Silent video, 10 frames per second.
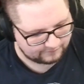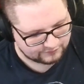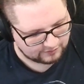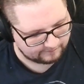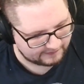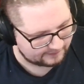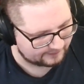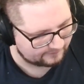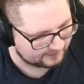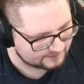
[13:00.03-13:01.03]
the
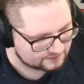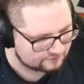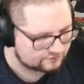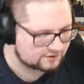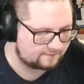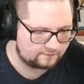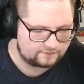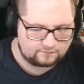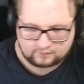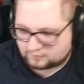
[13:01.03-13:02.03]
Charmeleon. They get to two-shot me with
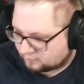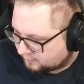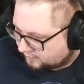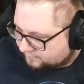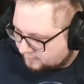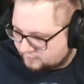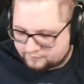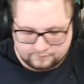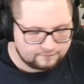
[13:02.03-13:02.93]
the Oricorio. Thank you.